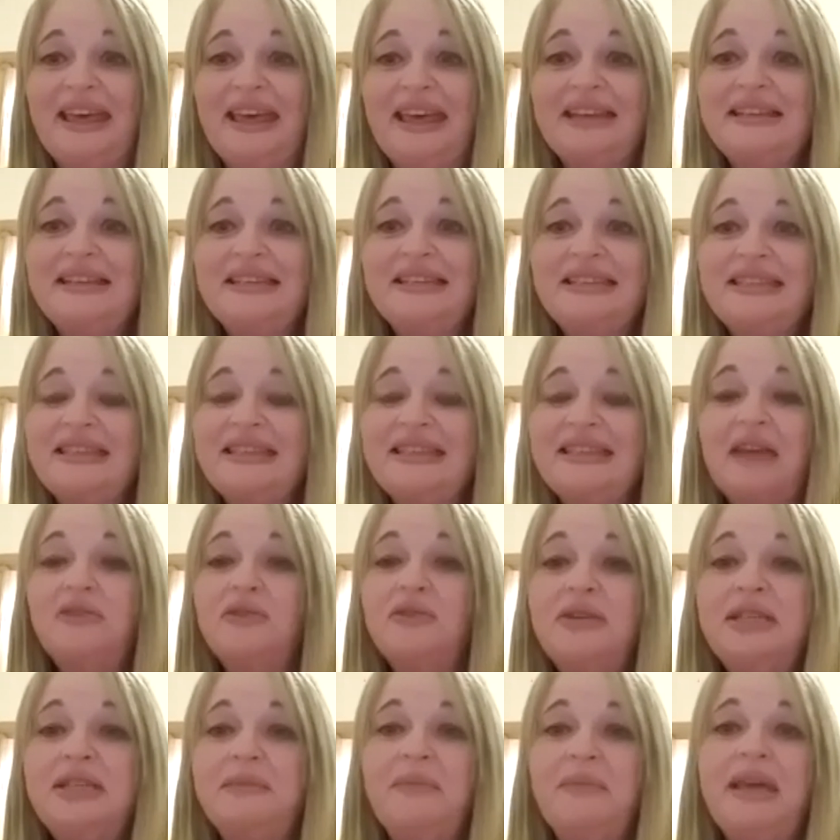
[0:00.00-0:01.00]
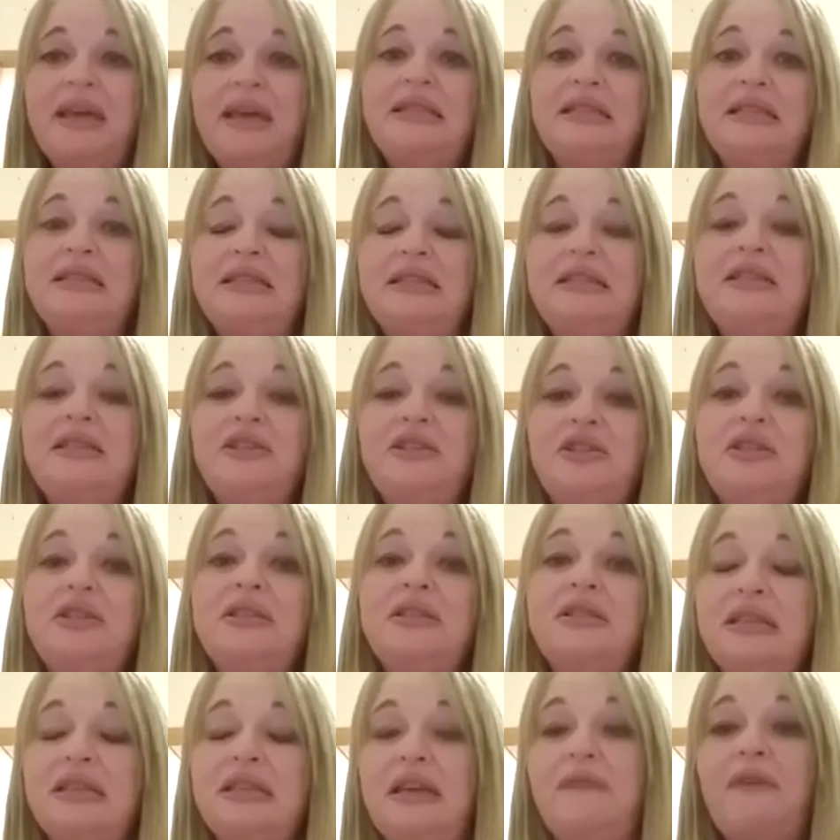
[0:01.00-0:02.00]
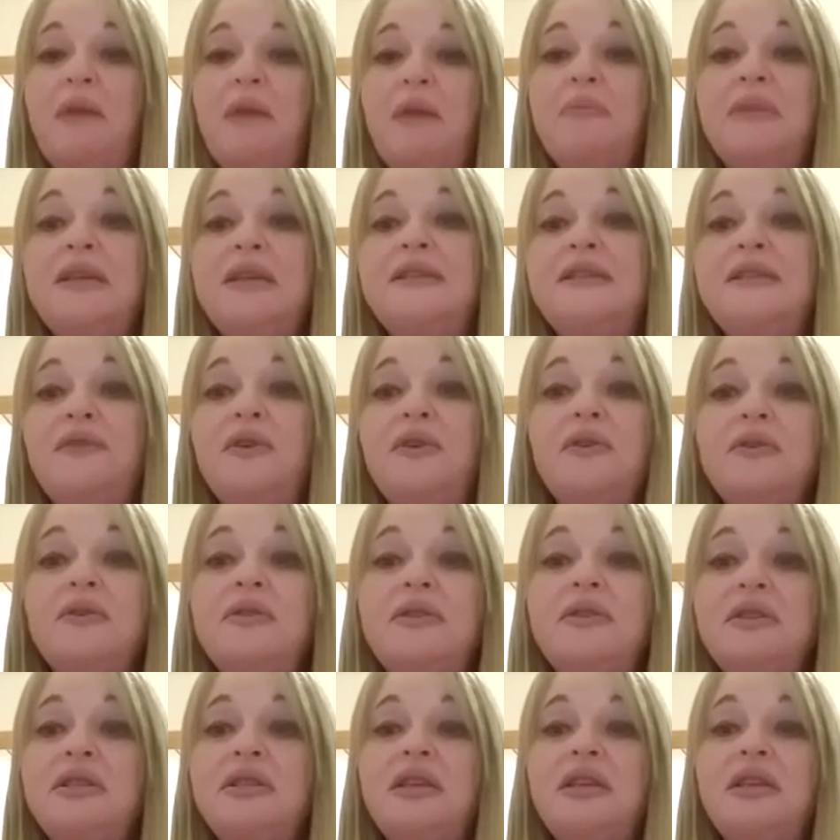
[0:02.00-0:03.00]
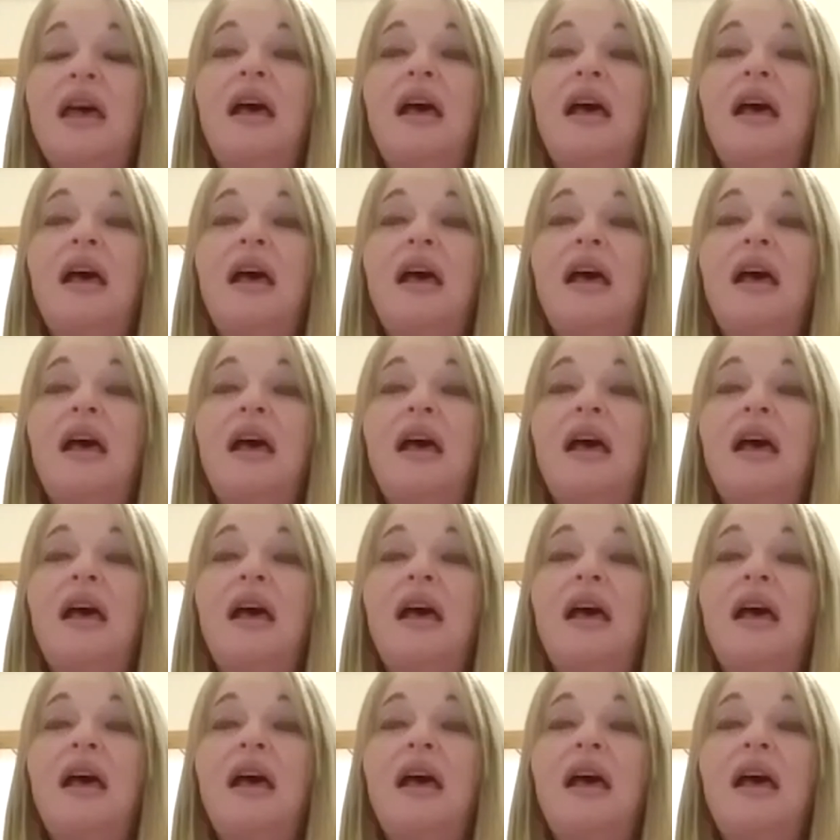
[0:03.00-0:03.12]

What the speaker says: And I'd already made the decision to give up these foods.